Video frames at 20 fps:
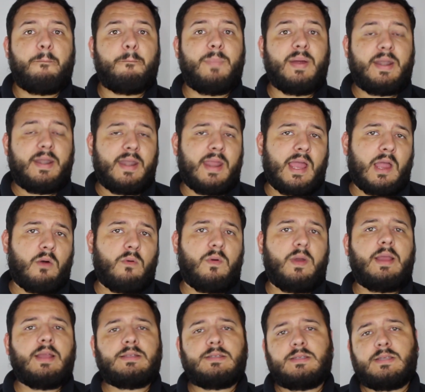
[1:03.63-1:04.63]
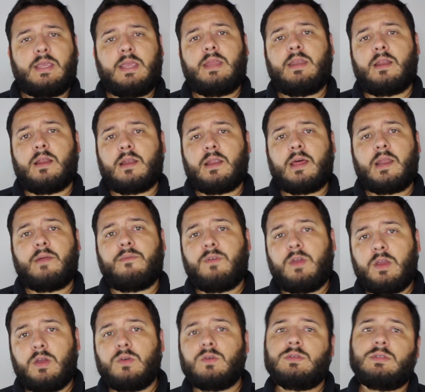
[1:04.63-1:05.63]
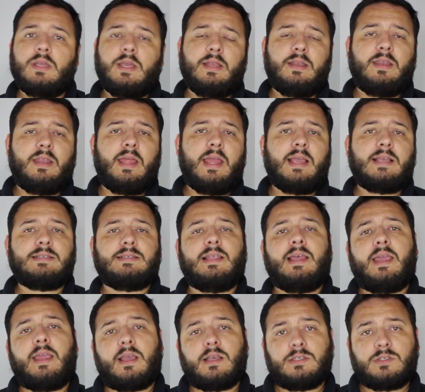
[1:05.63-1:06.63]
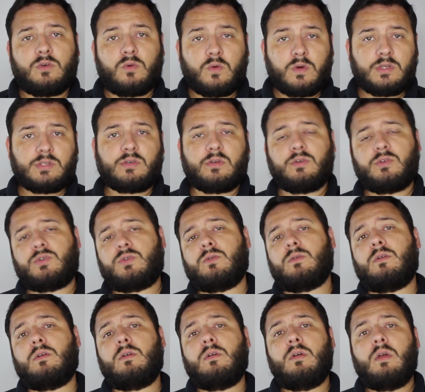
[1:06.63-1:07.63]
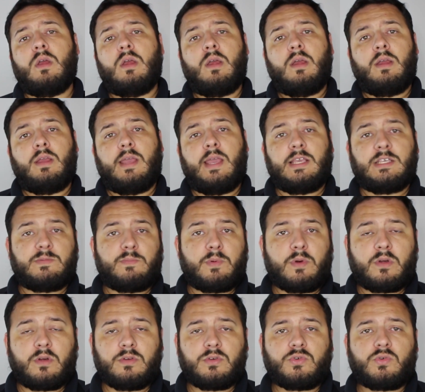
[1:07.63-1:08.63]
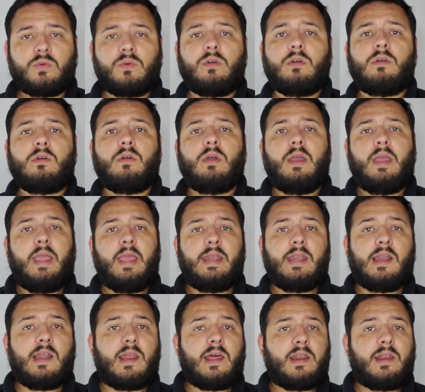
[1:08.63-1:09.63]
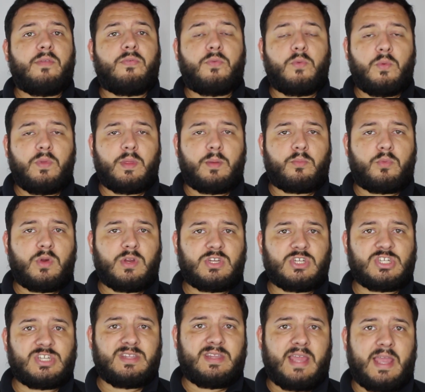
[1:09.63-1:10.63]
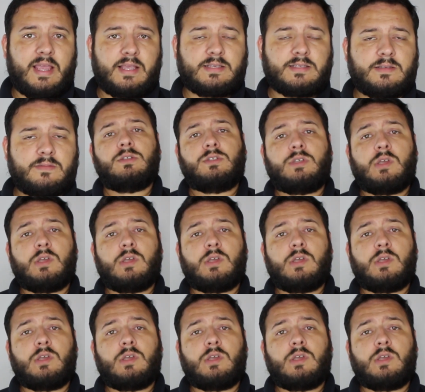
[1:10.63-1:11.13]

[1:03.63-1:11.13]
But now it's seen a lot of use in decks like Azorius Control, Esper Control, and a lot of Through the Breach decks.